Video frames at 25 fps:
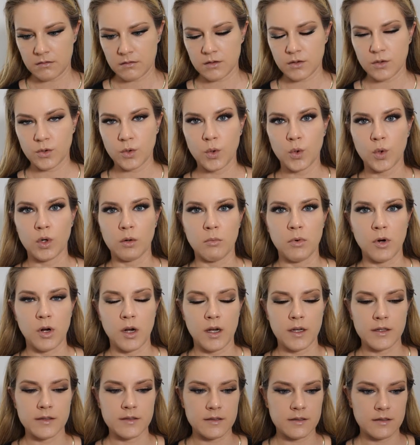Cool
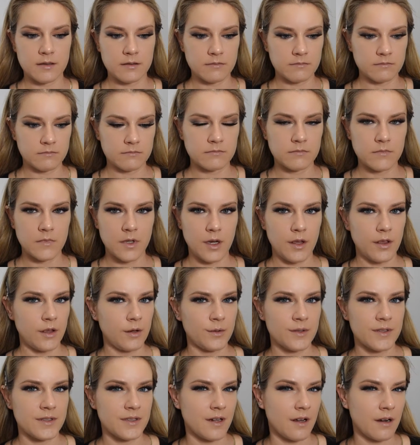Bronze, although
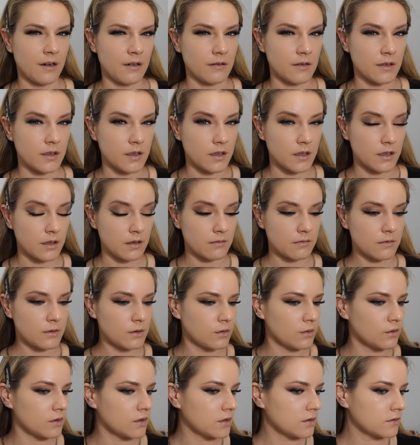it's not really
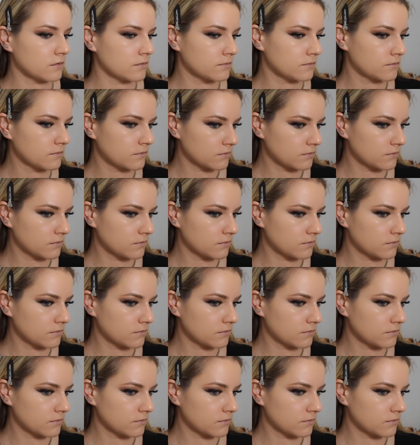cool.